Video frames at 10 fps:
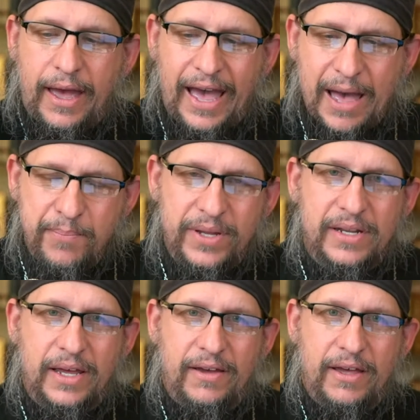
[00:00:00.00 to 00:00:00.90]
happened
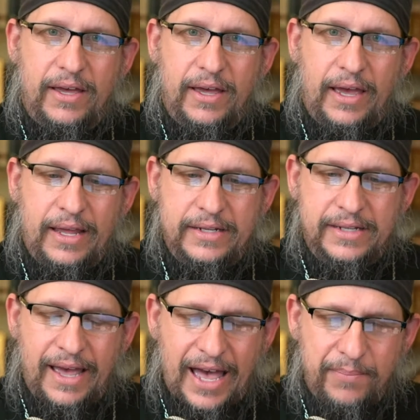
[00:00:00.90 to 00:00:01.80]
and is
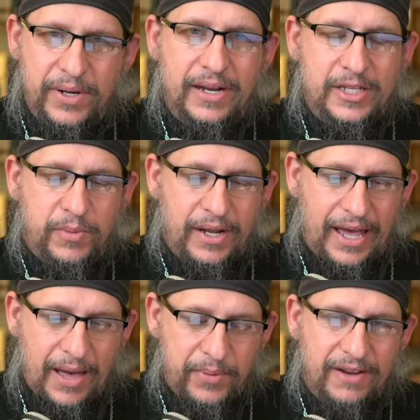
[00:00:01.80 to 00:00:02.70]
happening, has been
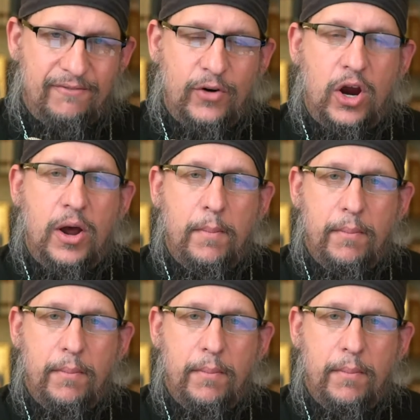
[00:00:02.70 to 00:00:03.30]
happening for